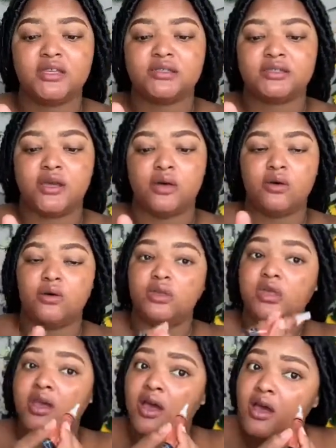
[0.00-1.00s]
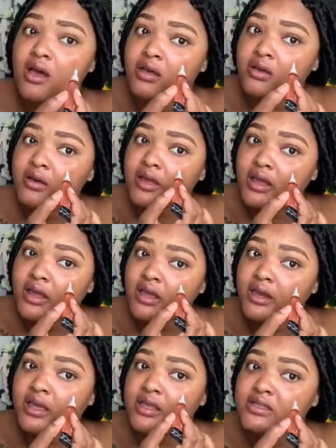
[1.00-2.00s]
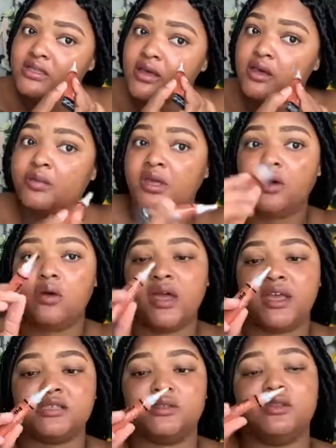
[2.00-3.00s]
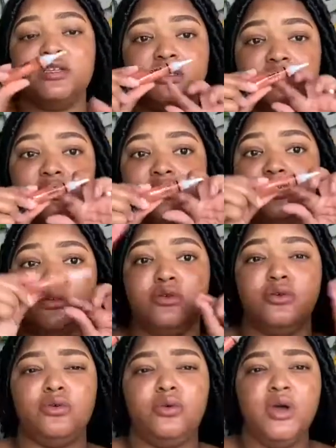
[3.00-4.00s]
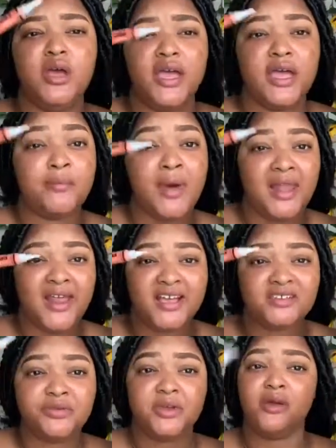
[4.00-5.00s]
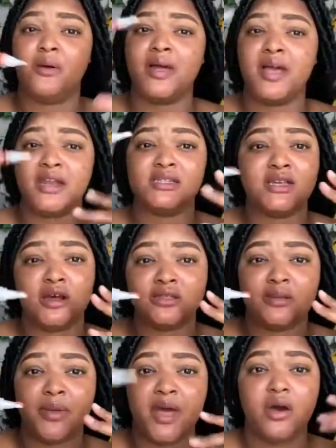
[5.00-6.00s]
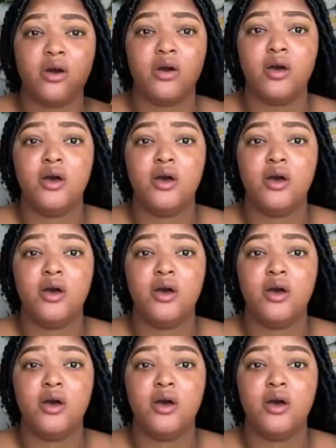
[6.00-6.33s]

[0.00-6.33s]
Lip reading: So y'all go ahead and tell me. Okay, so this is the new, in my last video I kind of talked about